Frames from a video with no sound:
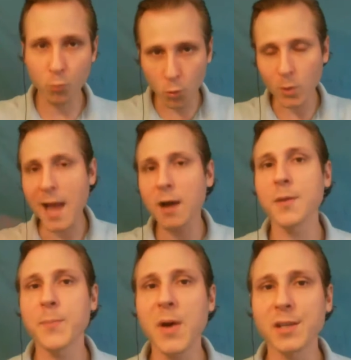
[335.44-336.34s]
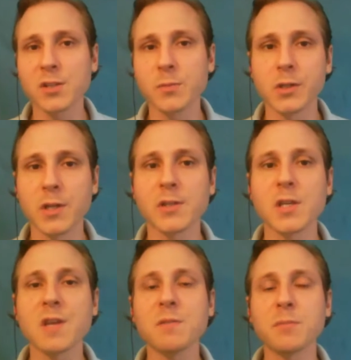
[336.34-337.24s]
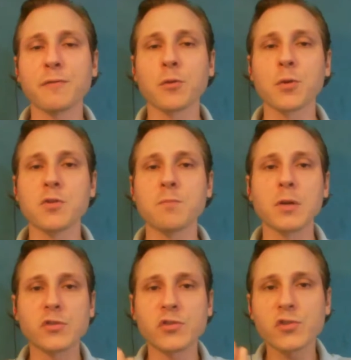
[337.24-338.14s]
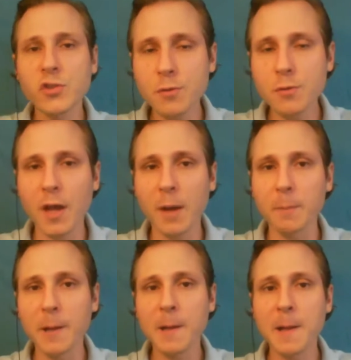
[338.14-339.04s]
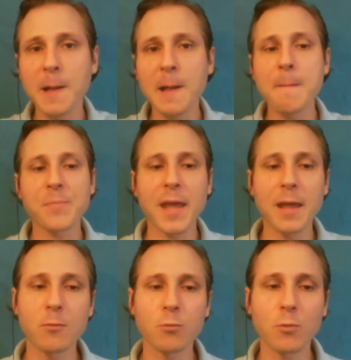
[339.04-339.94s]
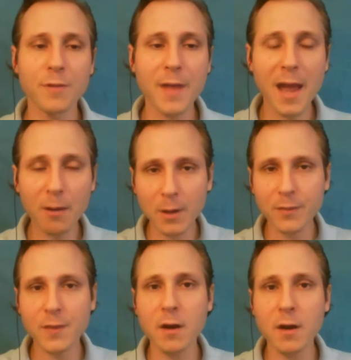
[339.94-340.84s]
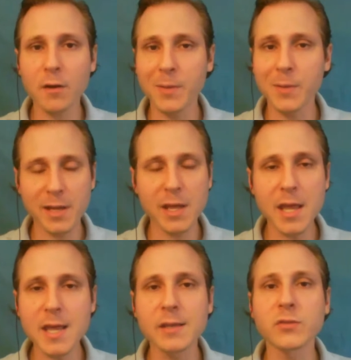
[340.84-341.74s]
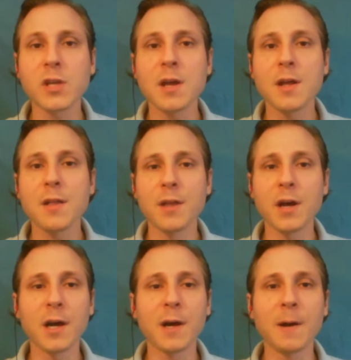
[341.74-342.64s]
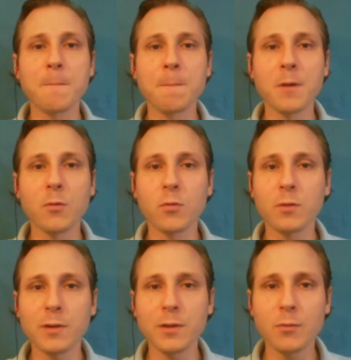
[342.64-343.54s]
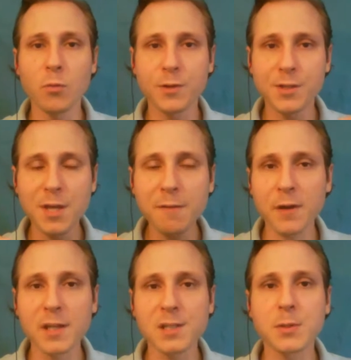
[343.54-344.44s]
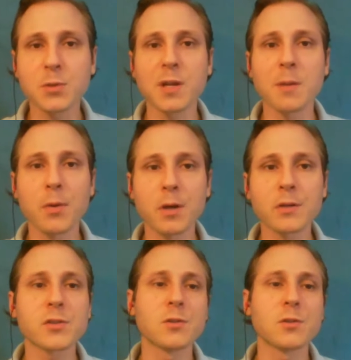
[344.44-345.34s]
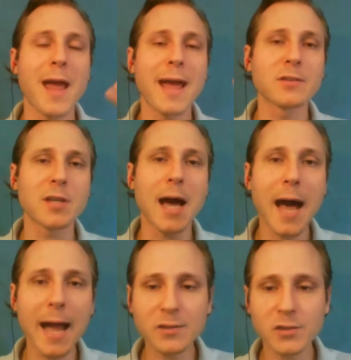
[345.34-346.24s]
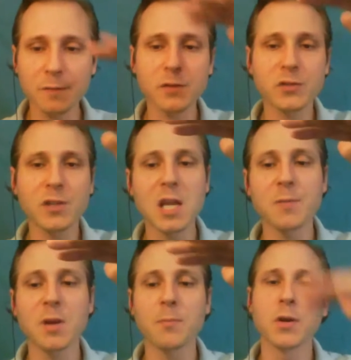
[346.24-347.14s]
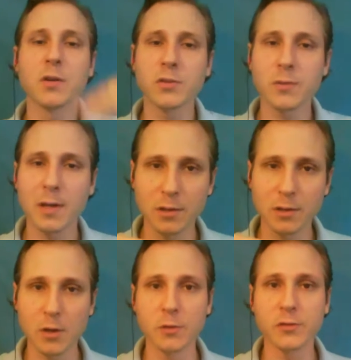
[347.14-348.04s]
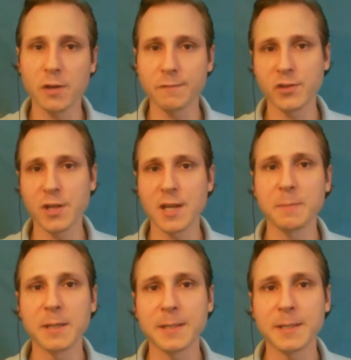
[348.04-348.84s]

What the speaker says: rule out the possibilities even before you pursue them. And that right there, I mean, is the difference between a person who has a high self-esteem and a person who has a low self-esteem.